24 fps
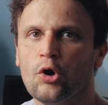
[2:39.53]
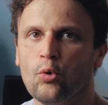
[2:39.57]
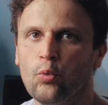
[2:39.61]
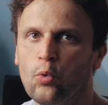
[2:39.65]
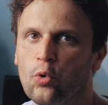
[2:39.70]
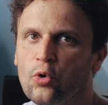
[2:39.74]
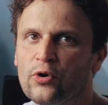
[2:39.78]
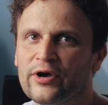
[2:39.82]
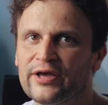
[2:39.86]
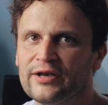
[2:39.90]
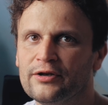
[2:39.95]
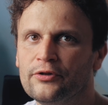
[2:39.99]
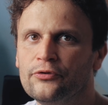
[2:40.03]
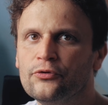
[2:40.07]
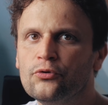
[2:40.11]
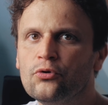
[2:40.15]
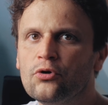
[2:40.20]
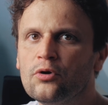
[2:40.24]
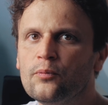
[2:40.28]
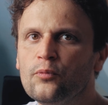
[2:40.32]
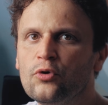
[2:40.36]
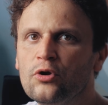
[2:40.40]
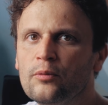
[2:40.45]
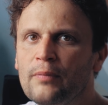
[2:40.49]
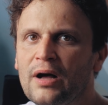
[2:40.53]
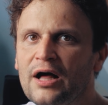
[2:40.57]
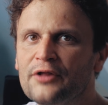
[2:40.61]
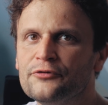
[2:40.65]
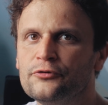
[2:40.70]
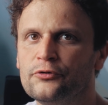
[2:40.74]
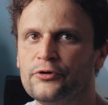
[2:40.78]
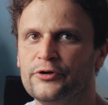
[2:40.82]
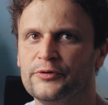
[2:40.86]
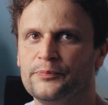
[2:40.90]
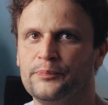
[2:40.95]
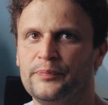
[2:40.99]
Walk at a normal,
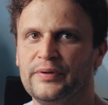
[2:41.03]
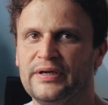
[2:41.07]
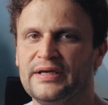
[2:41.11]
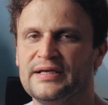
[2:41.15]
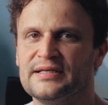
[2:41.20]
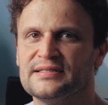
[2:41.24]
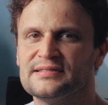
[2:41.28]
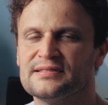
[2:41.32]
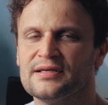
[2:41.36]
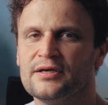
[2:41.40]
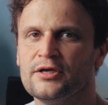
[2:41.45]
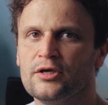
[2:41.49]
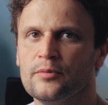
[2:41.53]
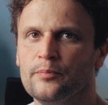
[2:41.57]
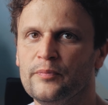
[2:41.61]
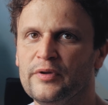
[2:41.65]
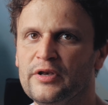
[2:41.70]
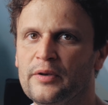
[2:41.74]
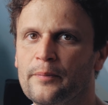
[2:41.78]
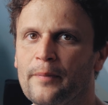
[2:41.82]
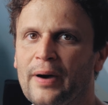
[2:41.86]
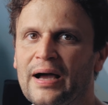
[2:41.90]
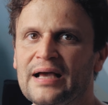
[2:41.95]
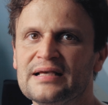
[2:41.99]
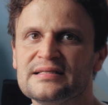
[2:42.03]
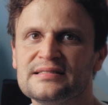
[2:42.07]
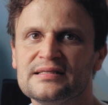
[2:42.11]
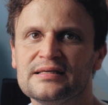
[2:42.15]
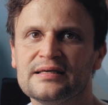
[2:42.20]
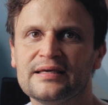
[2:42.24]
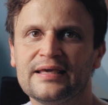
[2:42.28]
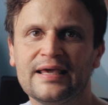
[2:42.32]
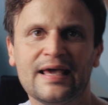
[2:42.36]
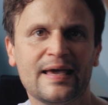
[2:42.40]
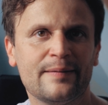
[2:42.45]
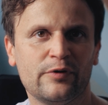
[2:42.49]
moderate pace,
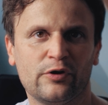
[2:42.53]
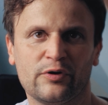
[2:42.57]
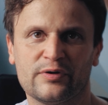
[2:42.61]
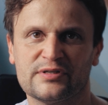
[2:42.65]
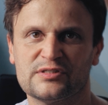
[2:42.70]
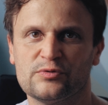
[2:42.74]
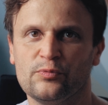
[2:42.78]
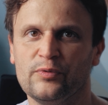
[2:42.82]
minimizing camera